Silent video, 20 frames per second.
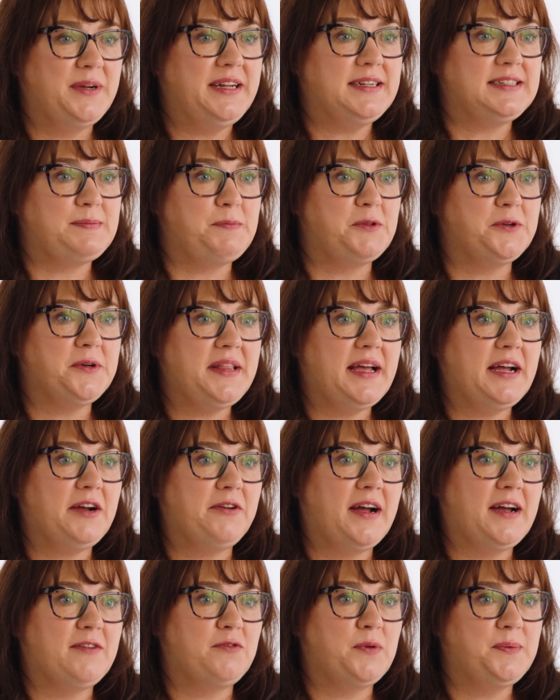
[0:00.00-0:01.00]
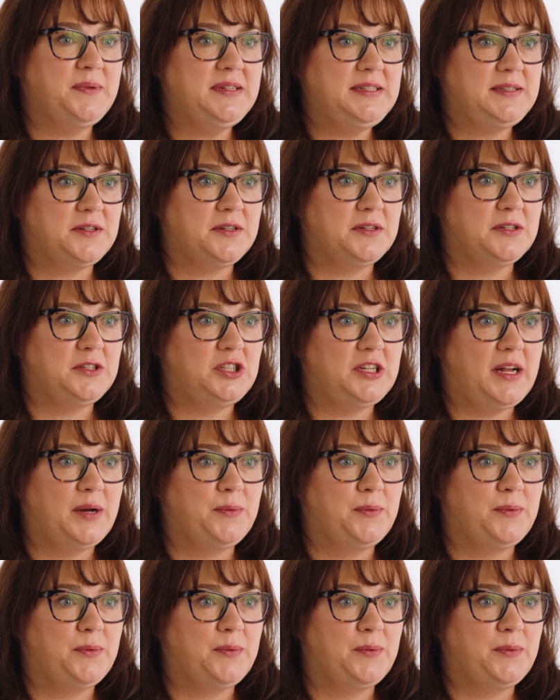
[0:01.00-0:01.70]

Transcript: We explore that graph when we search,